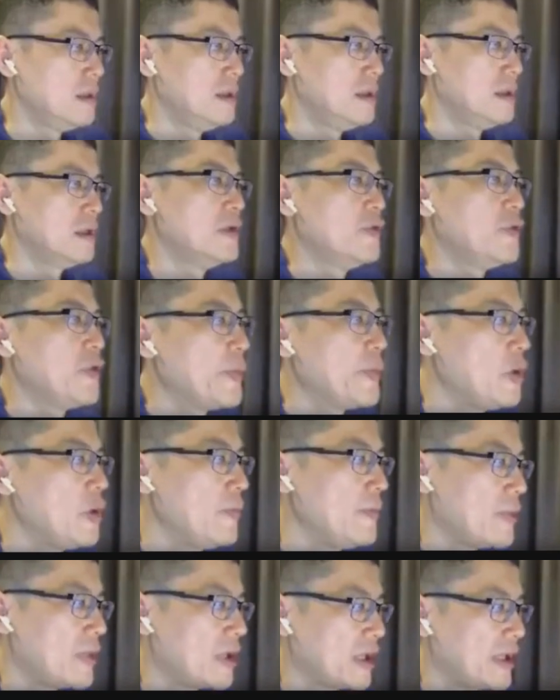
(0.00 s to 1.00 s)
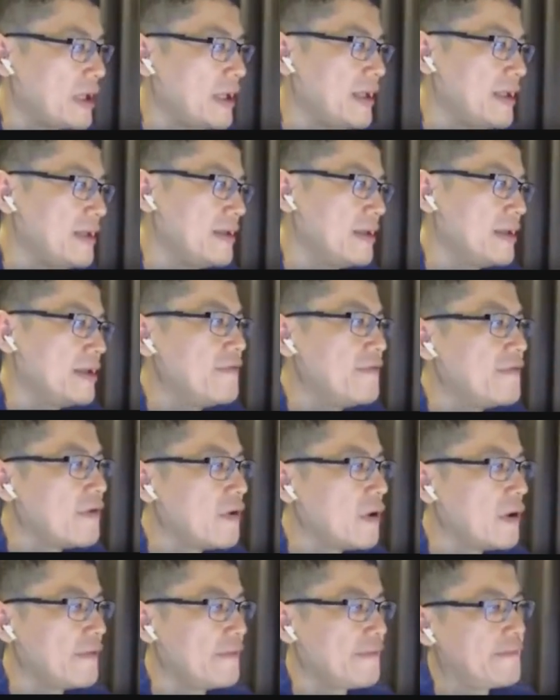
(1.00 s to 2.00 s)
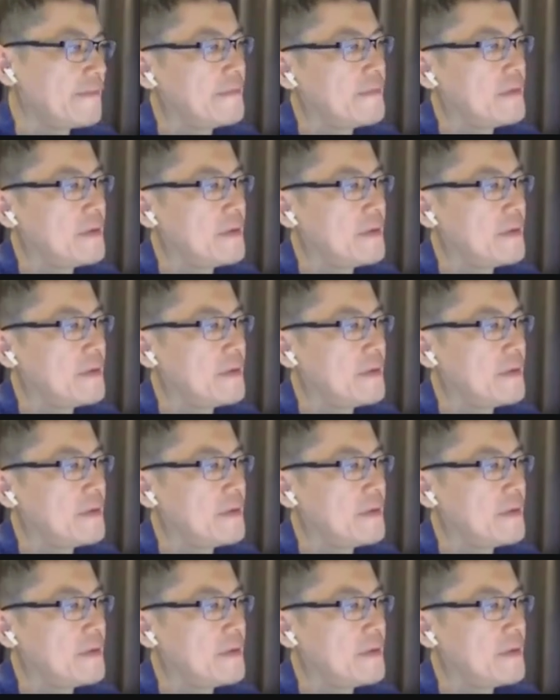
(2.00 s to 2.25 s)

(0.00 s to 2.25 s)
The repo market involves